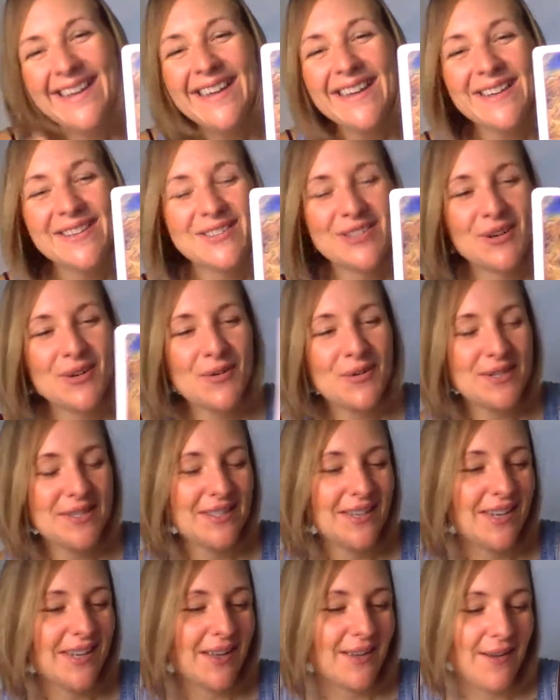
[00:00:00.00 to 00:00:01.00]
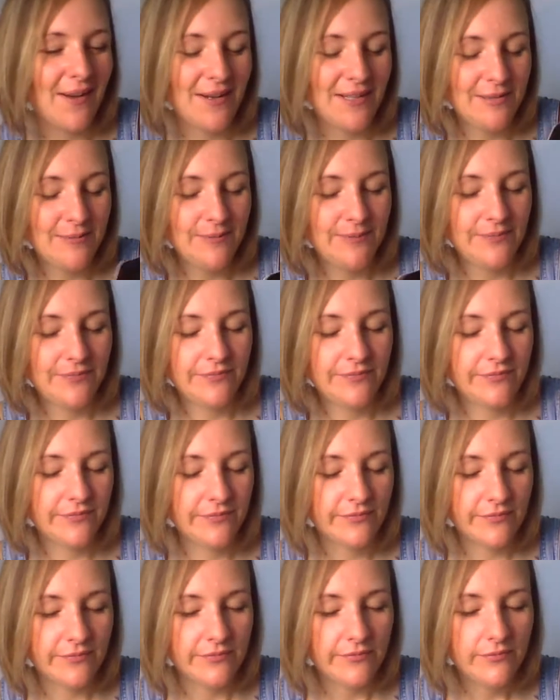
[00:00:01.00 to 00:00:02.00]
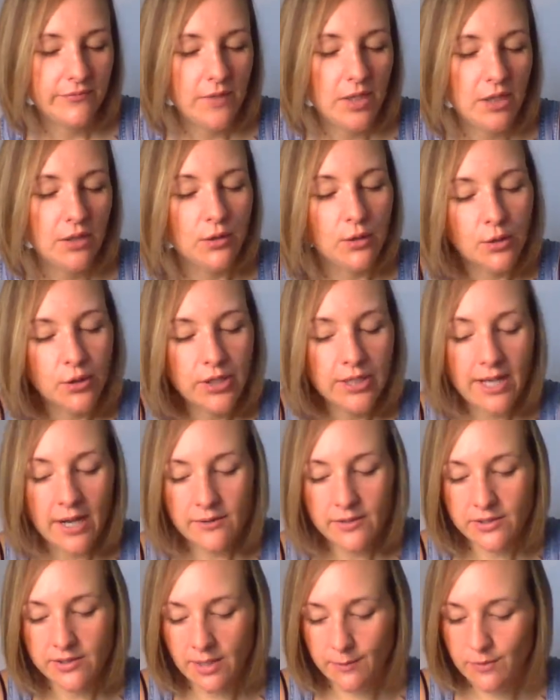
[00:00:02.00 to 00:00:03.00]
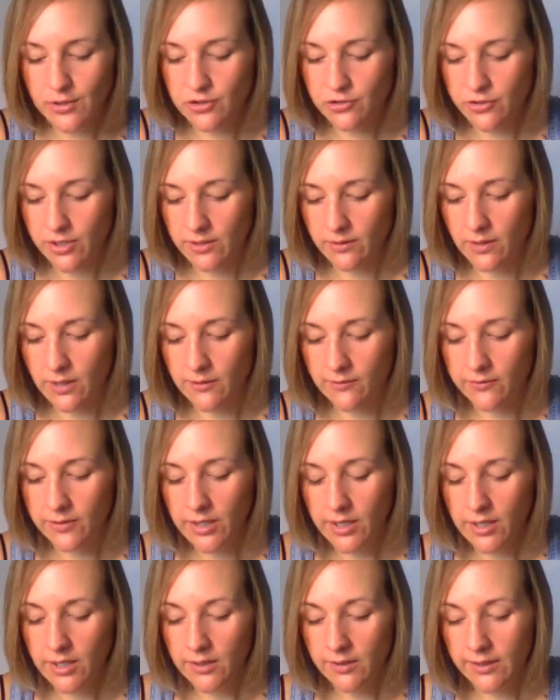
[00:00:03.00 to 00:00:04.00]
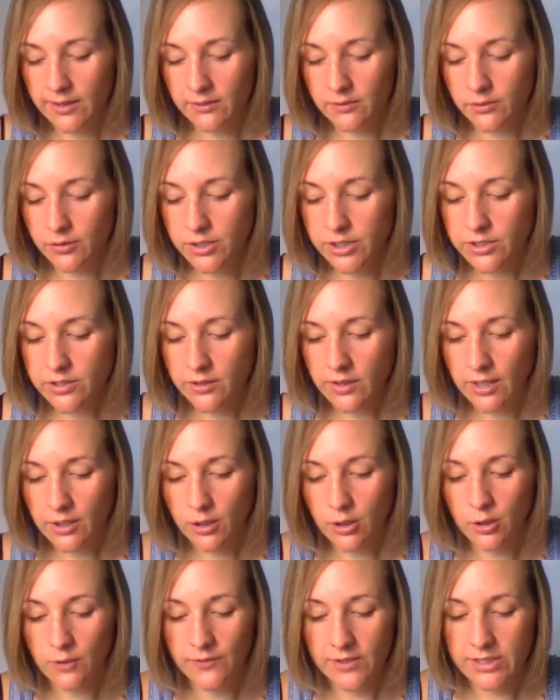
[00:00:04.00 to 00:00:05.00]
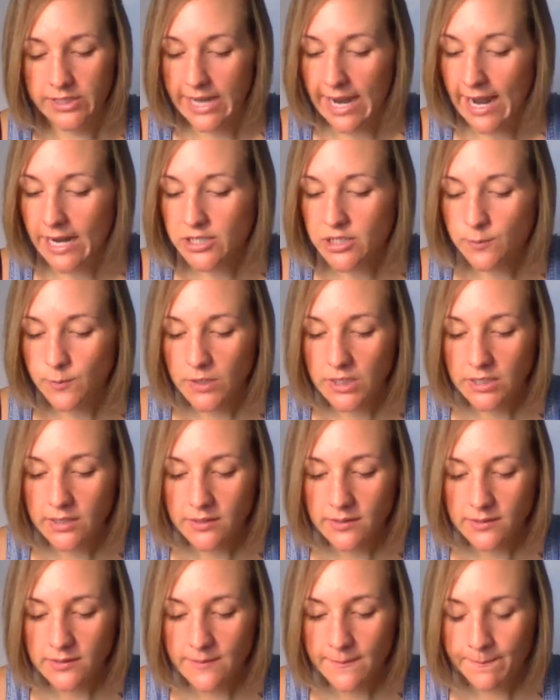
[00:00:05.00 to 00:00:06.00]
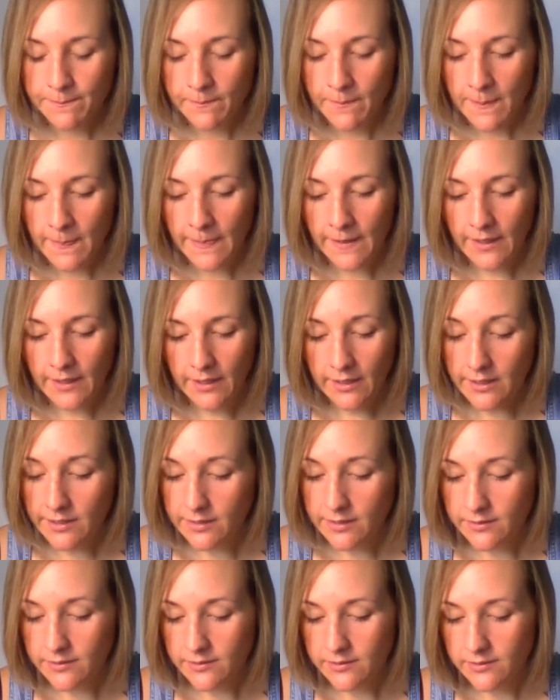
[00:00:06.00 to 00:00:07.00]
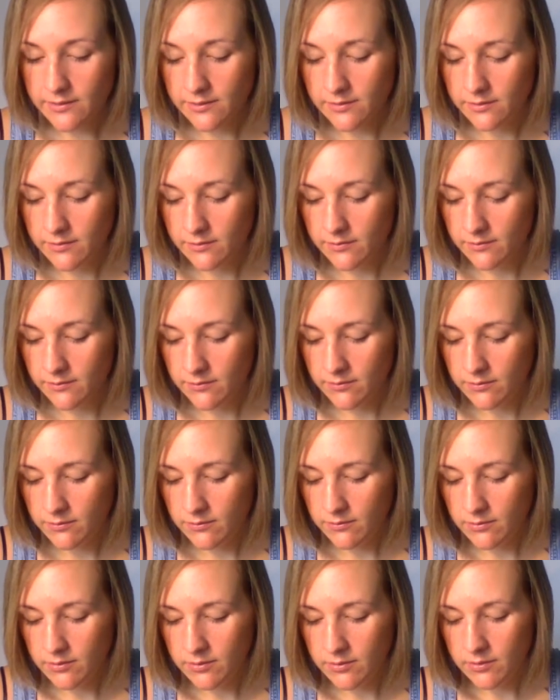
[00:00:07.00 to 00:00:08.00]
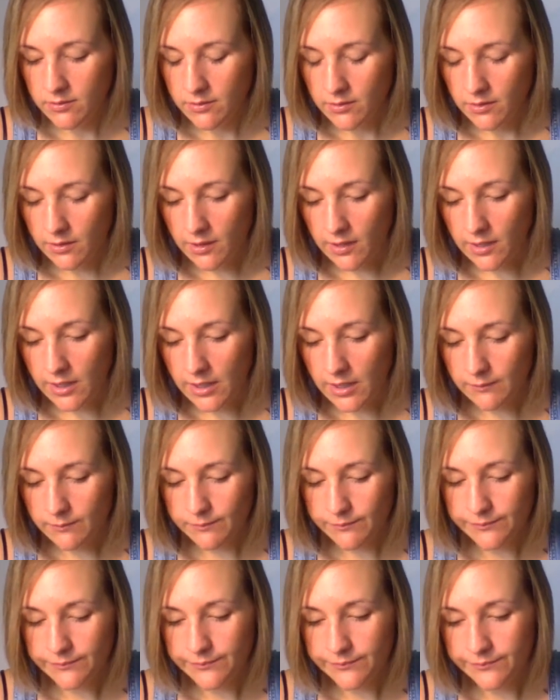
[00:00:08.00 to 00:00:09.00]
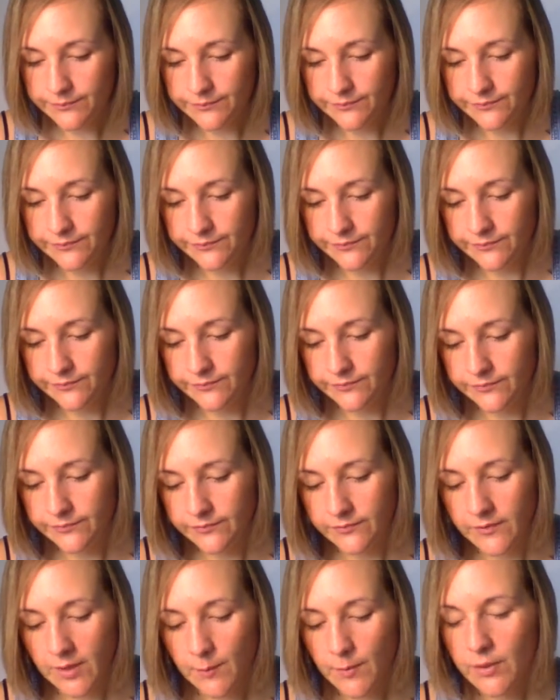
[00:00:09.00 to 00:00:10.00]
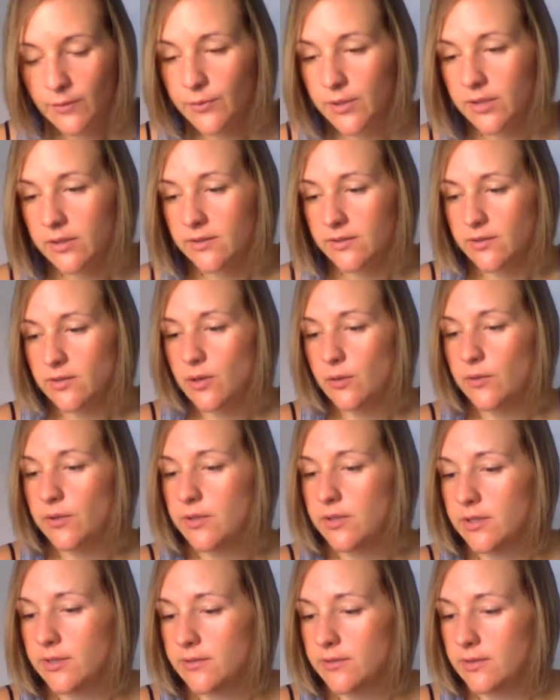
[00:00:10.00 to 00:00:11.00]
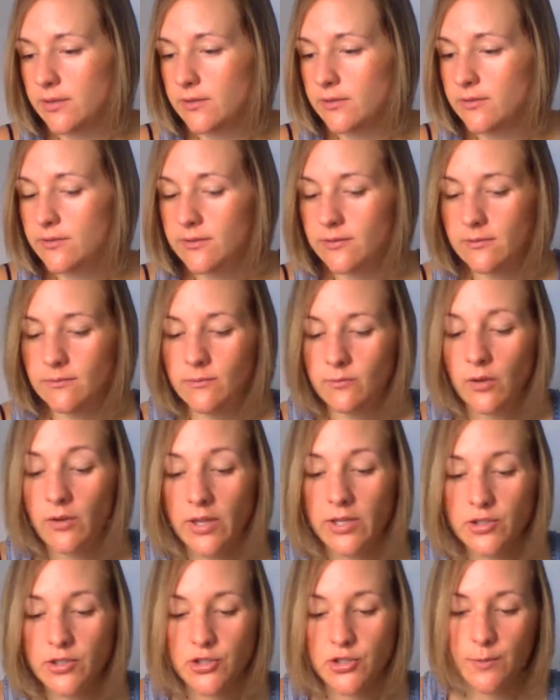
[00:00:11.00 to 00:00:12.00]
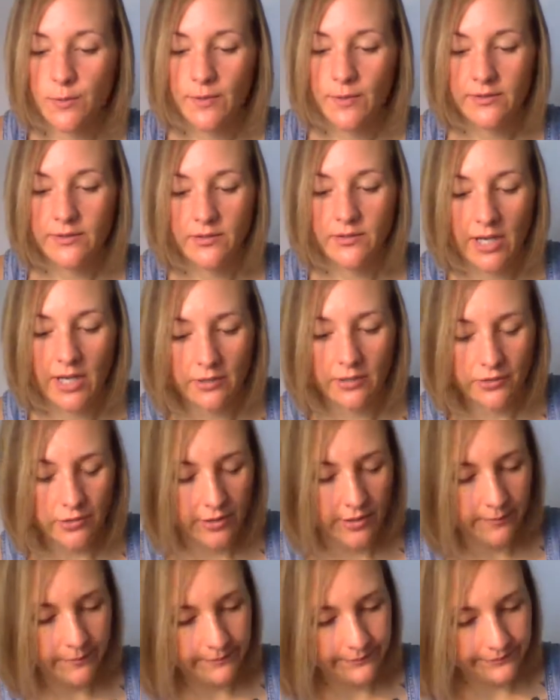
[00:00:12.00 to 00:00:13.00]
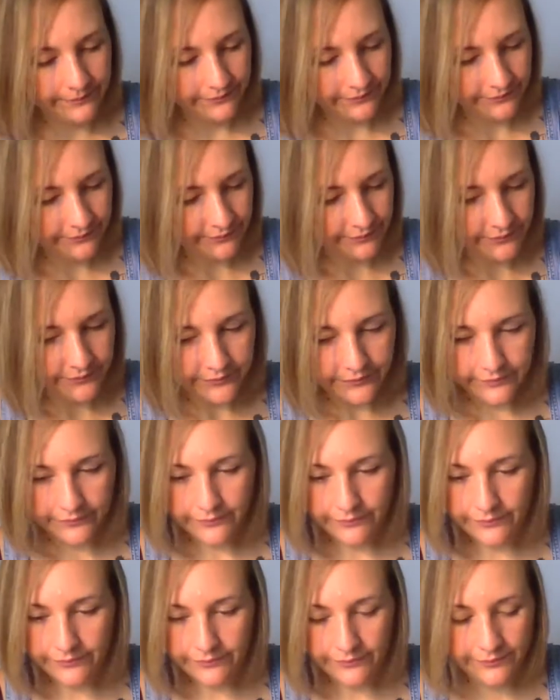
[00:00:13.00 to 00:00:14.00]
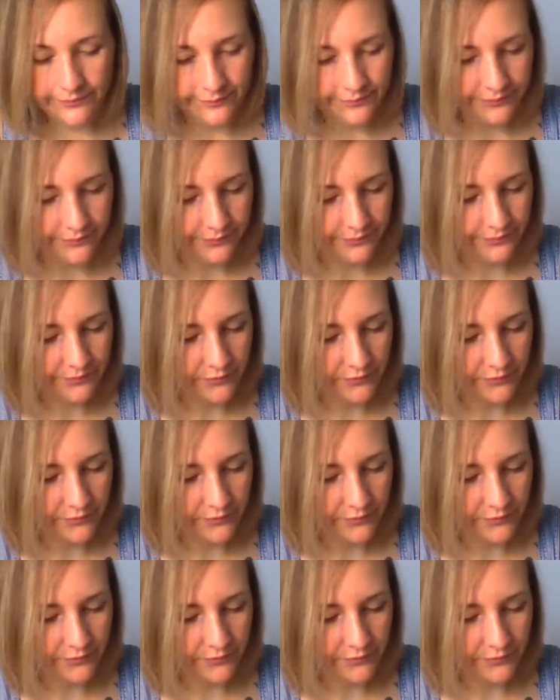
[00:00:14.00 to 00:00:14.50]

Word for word: And so it's like um, learning how to demonstrate love, like learning to let go of attachments. And um, I'm going to read this Go to Distance relationship message, actually. Yeah,